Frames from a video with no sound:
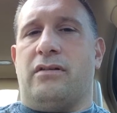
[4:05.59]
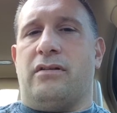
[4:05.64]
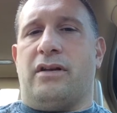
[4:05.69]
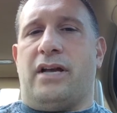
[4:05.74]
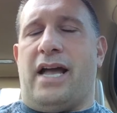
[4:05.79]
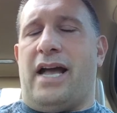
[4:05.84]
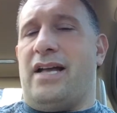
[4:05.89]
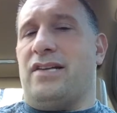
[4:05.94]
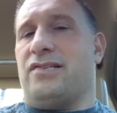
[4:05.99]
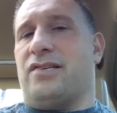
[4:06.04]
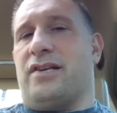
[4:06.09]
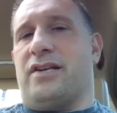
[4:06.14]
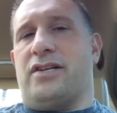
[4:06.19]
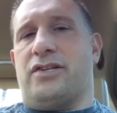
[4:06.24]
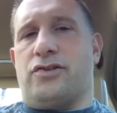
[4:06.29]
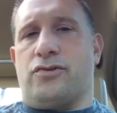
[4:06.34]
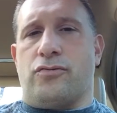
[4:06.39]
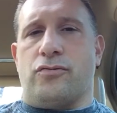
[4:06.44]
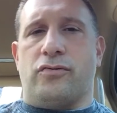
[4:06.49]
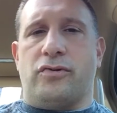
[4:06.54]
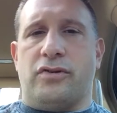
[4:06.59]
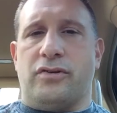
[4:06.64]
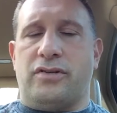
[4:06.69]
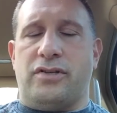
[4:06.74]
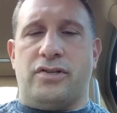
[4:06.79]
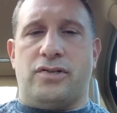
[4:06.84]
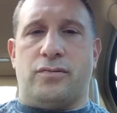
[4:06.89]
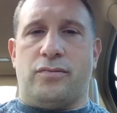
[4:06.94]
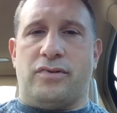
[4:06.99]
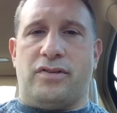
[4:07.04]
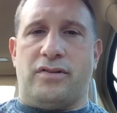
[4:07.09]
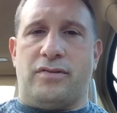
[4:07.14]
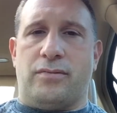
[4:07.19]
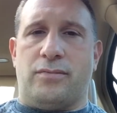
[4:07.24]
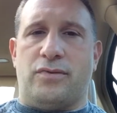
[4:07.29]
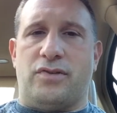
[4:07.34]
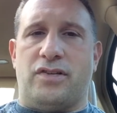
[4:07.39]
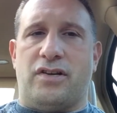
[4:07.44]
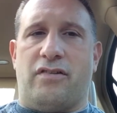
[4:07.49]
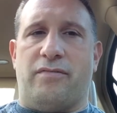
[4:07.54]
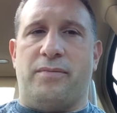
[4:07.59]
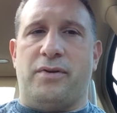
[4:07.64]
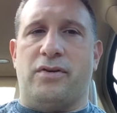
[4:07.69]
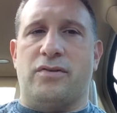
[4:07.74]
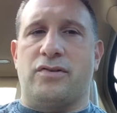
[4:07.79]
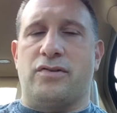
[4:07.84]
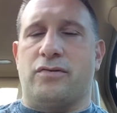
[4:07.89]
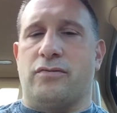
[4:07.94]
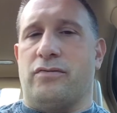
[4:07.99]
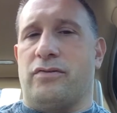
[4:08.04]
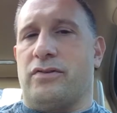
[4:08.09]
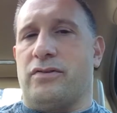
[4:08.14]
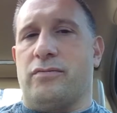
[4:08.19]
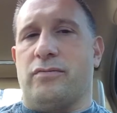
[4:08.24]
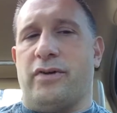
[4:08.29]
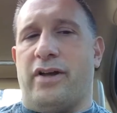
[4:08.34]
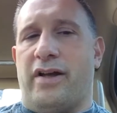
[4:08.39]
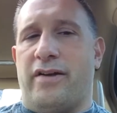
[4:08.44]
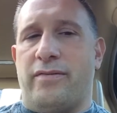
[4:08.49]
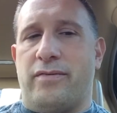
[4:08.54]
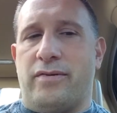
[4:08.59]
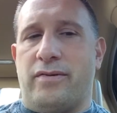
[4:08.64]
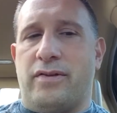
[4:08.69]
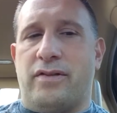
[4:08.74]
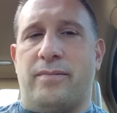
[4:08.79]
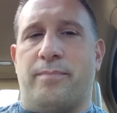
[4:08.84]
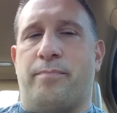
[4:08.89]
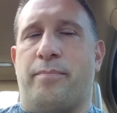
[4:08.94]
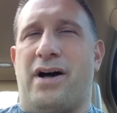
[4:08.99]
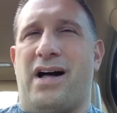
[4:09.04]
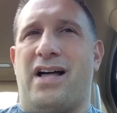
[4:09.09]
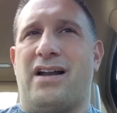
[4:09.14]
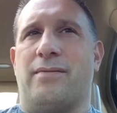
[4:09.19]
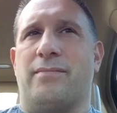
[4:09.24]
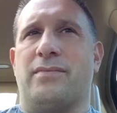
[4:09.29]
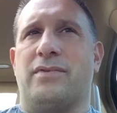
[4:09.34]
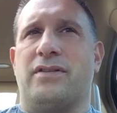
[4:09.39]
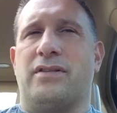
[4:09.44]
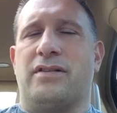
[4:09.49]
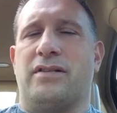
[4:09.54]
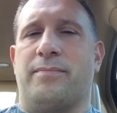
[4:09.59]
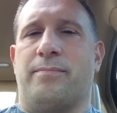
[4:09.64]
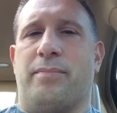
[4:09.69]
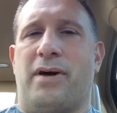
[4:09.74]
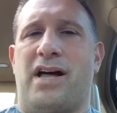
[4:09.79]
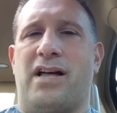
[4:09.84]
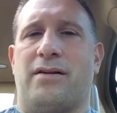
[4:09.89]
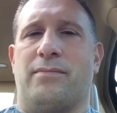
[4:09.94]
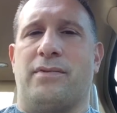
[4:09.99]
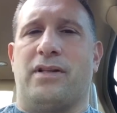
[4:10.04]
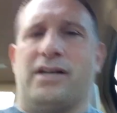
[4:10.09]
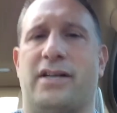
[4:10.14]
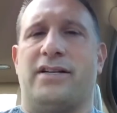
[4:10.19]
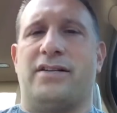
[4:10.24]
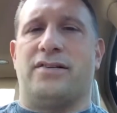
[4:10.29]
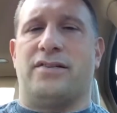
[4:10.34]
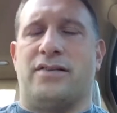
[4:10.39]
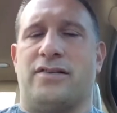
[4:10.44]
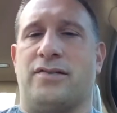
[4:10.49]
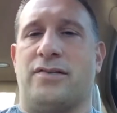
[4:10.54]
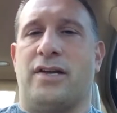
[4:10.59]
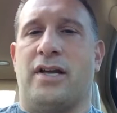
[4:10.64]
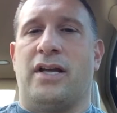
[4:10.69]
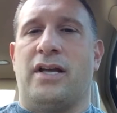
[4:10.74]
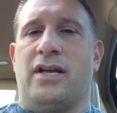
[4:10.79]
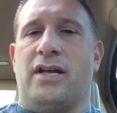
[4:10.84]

has any true goodness within themselves, because the bottom line is this: